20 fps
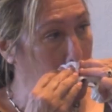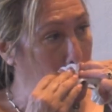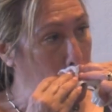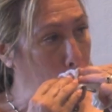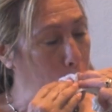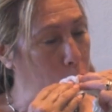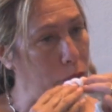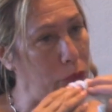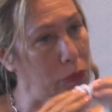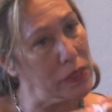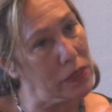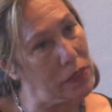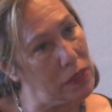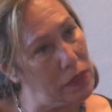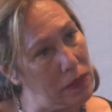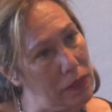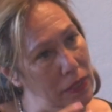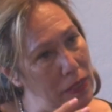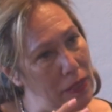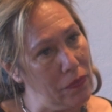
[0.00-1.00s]
children miss,
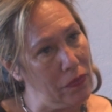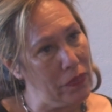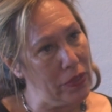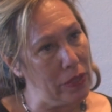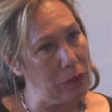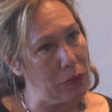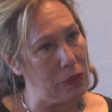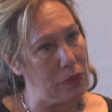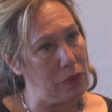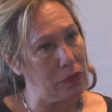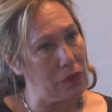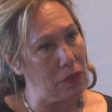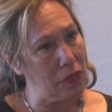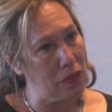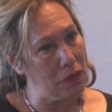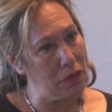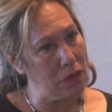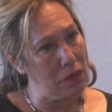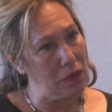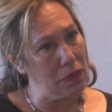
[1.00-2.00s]
and that was
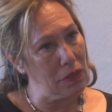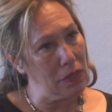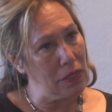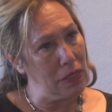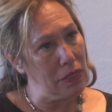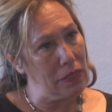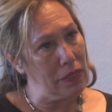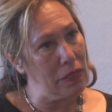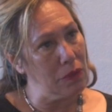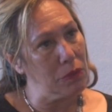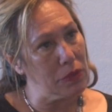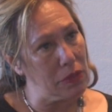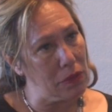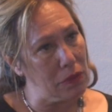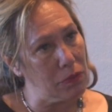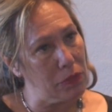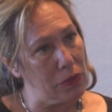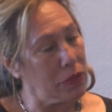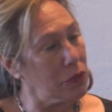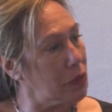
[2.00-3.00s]
a
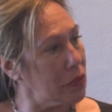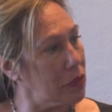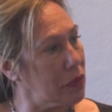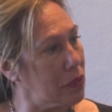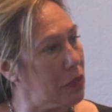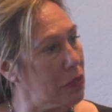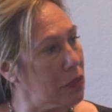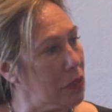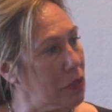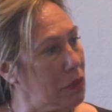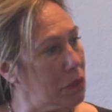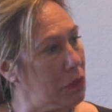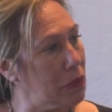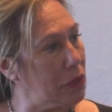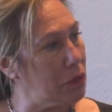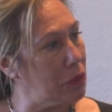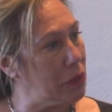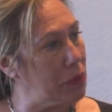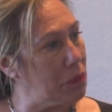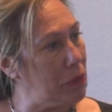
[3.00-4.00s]
real decision
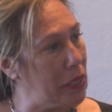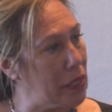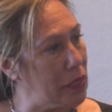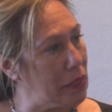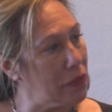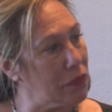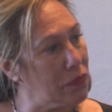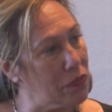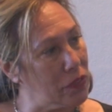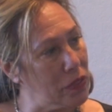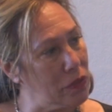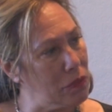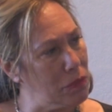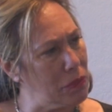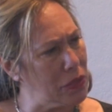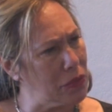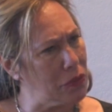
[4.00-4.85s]
when we made the film.